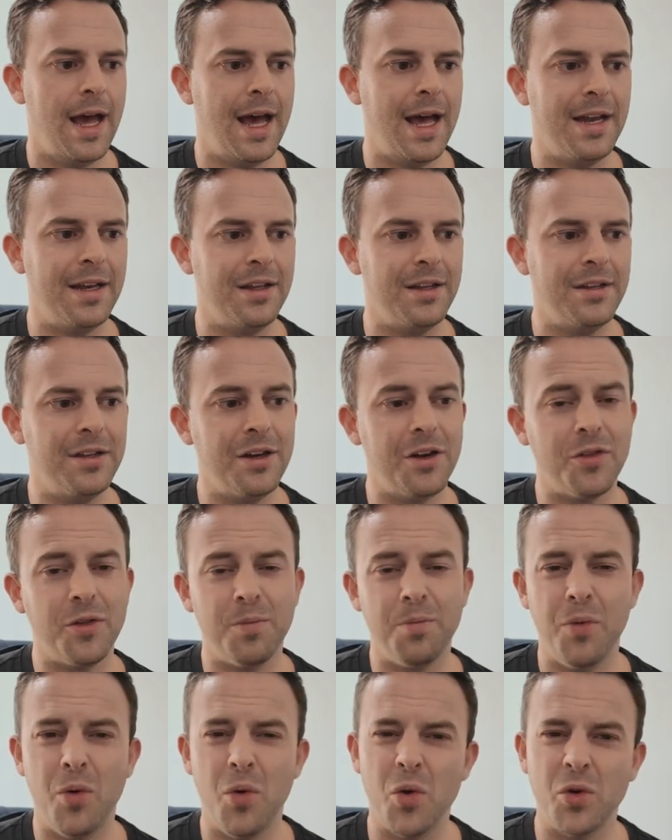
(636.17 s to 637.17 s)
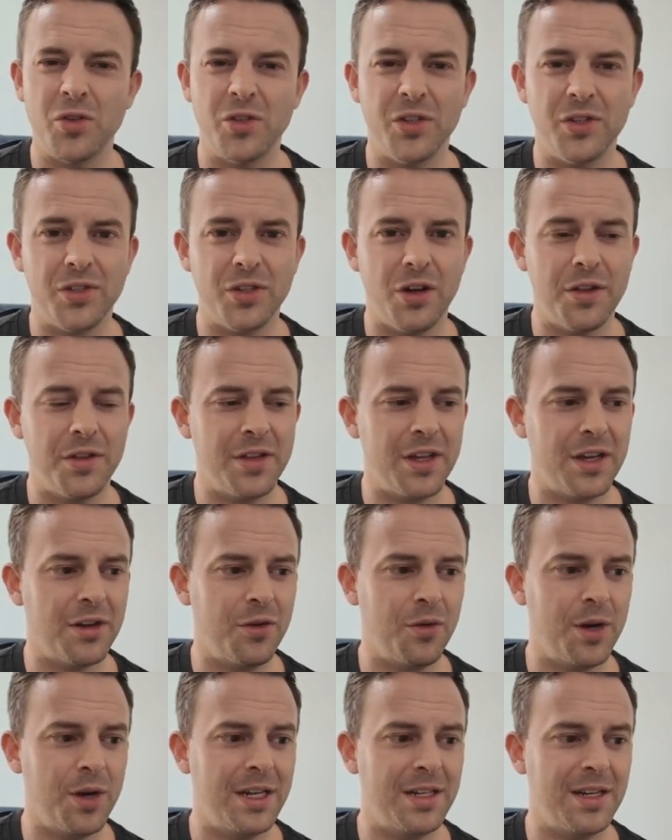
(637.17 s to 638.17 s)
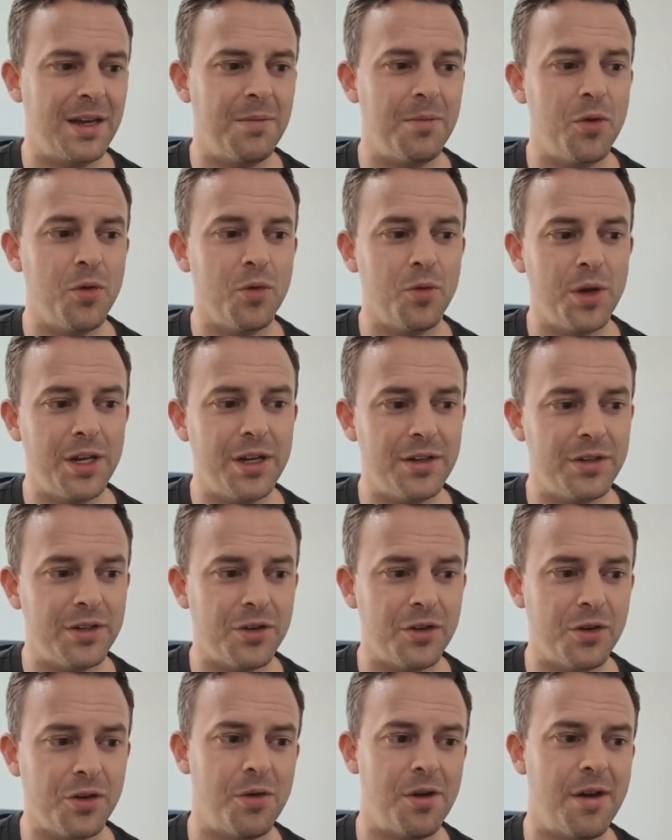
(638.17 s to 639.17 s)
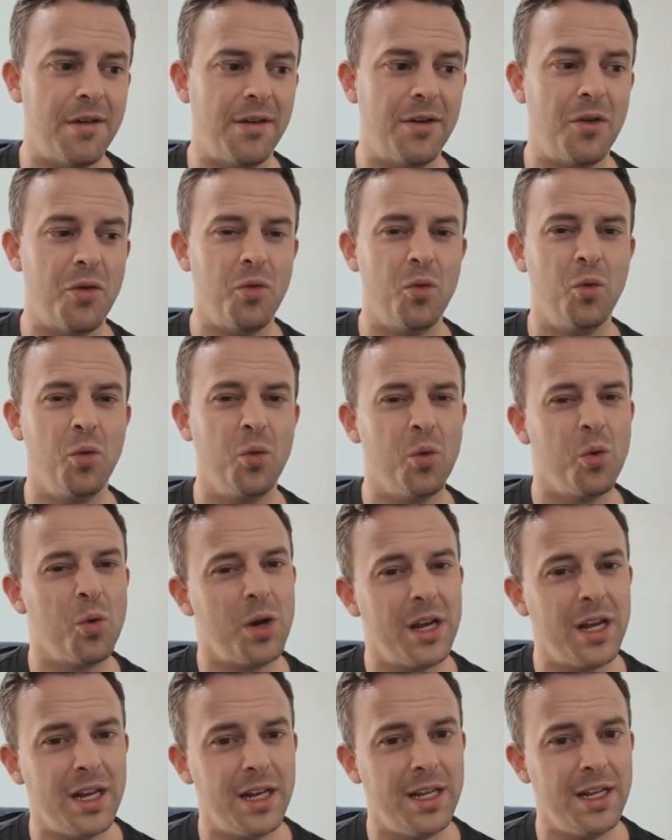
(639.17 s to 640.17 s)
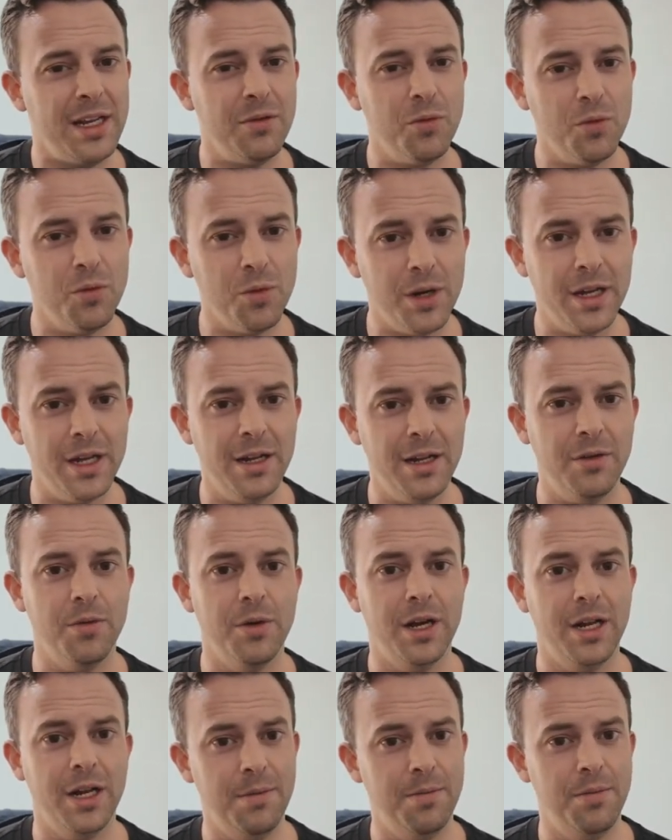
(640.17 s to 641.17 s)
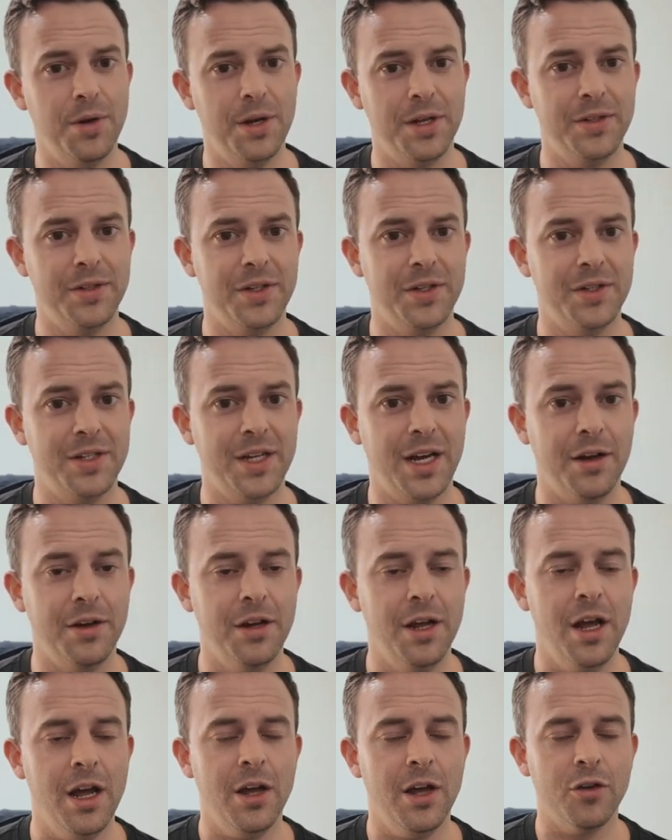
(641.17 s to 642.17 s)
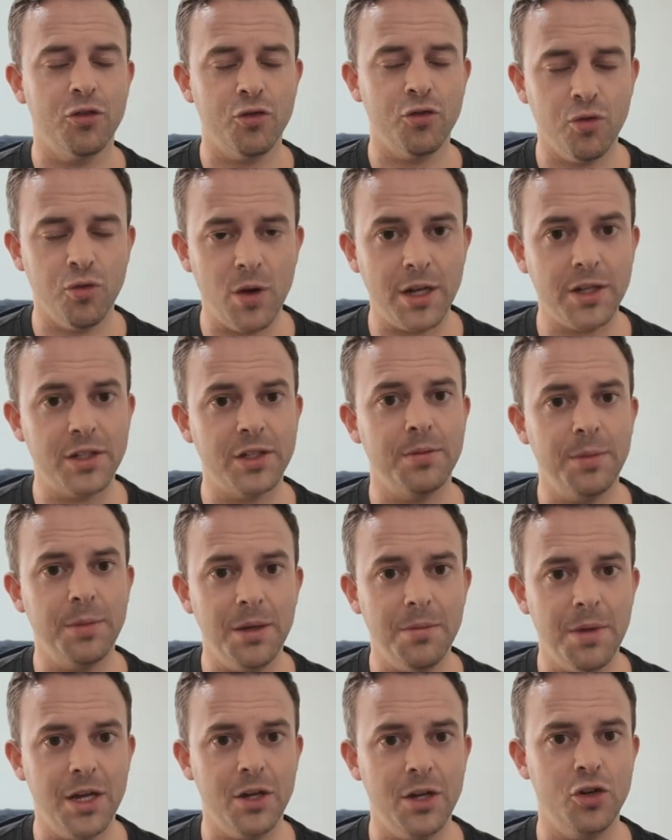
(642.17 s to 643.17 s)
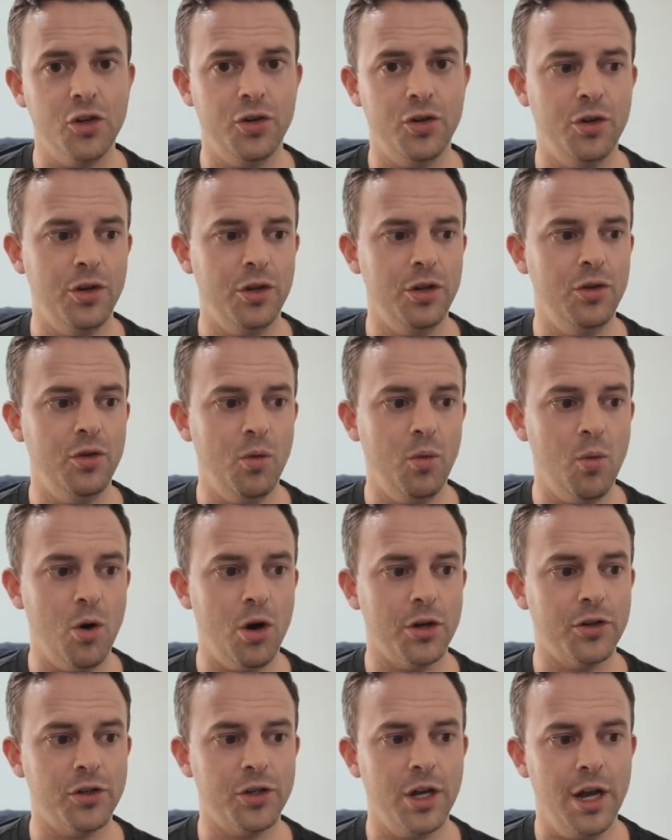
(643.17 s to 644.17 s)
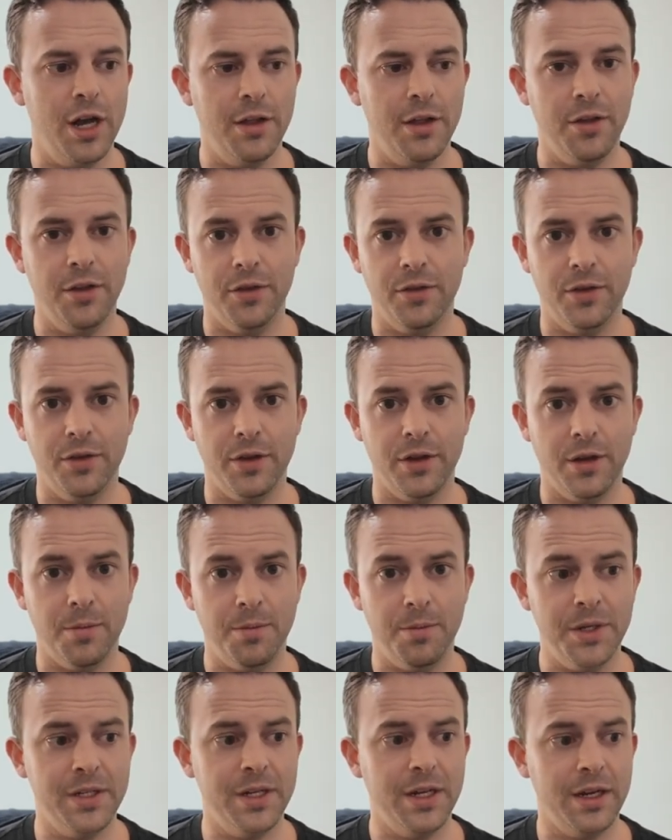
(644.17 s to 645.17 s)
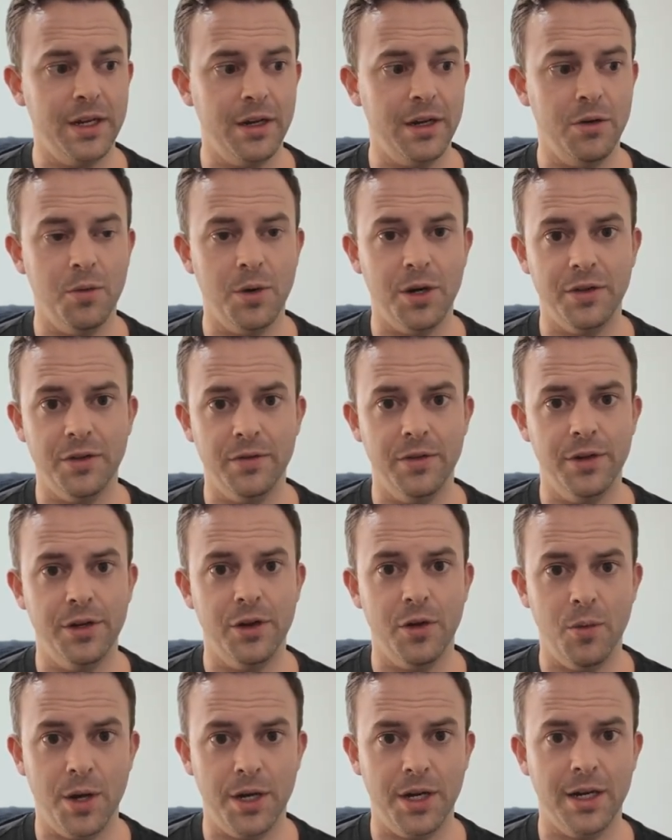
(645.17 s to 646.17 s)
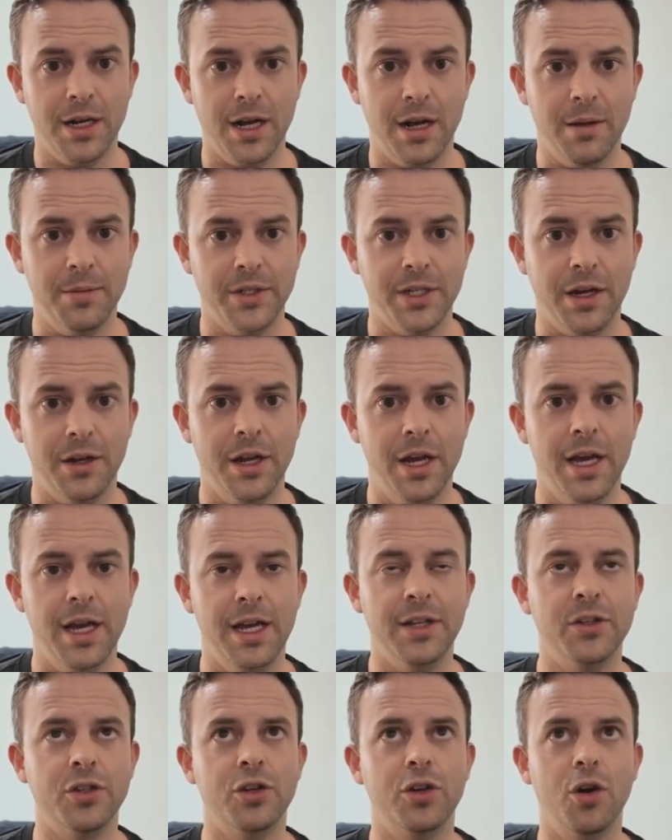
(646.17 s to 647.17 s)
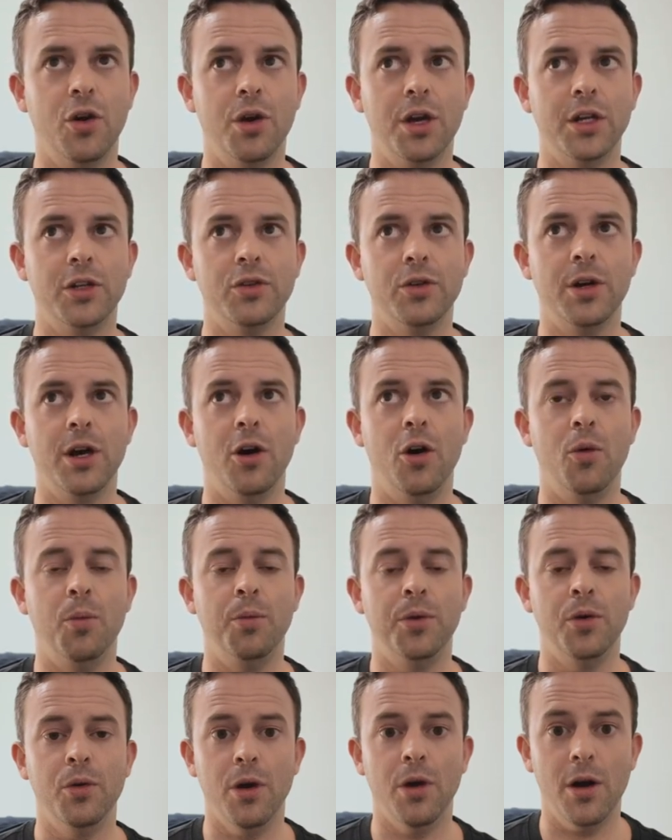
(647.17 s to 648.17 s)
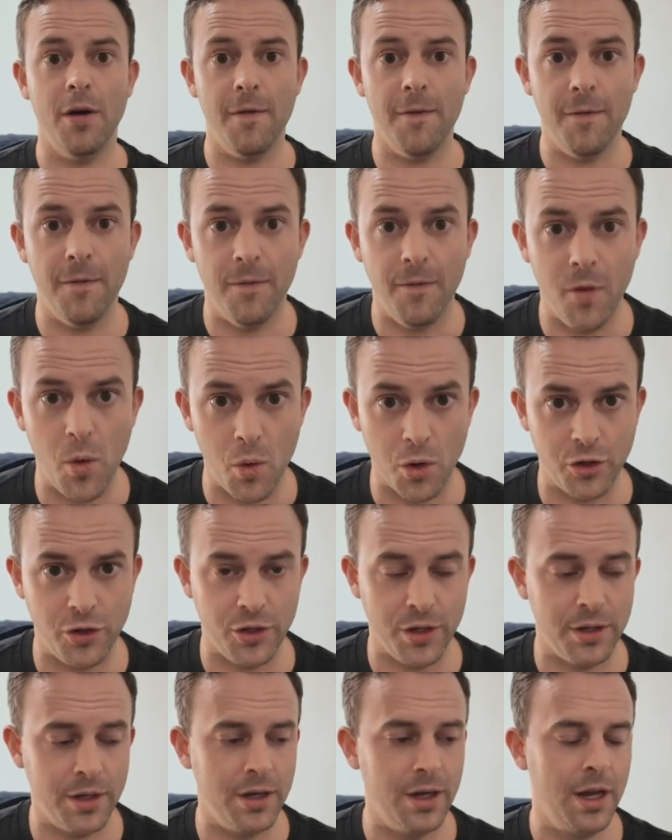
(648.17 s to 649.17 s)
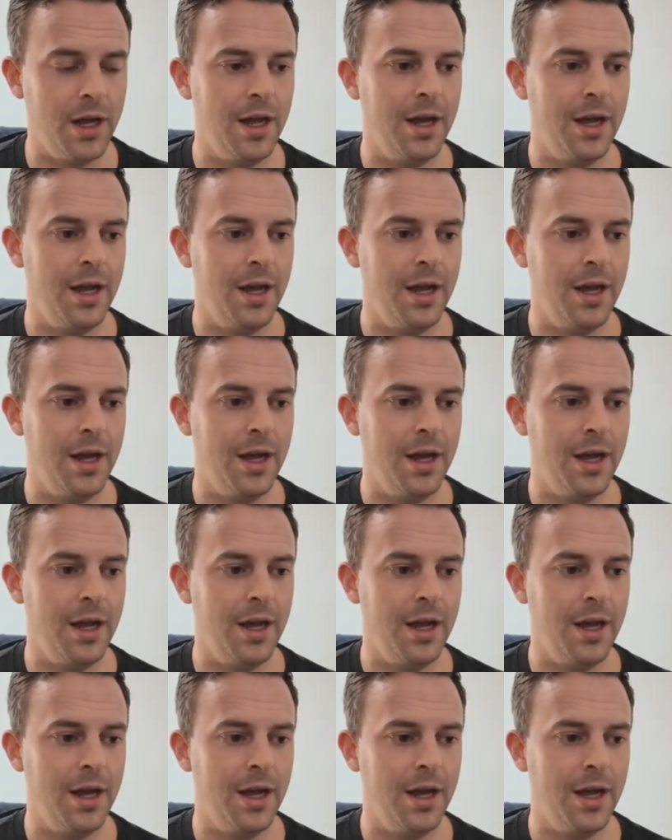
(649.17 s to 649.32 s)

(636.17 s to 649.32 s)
And yeah, the ports just aren't that great. And Marina de Carrera really, really, really brings us down. Trust me, make sure you watch this particular one's video when it comes out. It's going to help you a fortune.